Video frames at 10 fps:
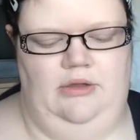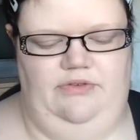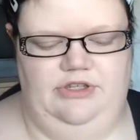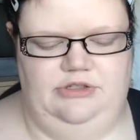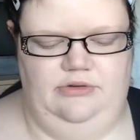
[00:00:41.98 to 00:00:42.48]

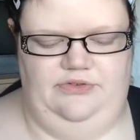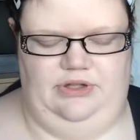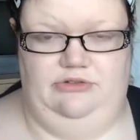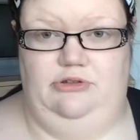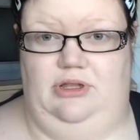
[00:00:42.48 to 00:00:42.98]
First off,
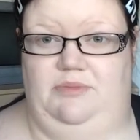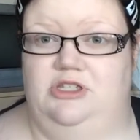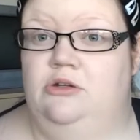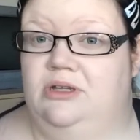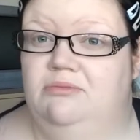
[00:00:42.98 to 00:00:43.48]
I'll do like
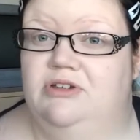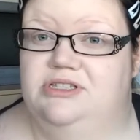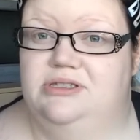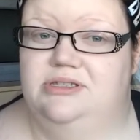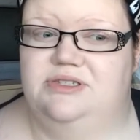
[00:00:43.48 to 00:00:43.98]
my stocking
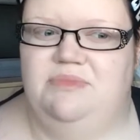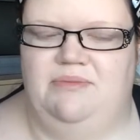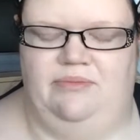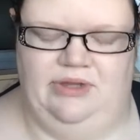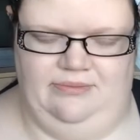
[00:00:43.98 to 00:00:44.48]
presents.
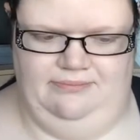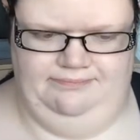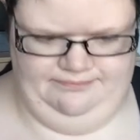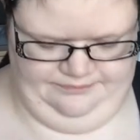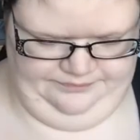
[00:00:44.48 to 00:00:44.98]
Me and my mum,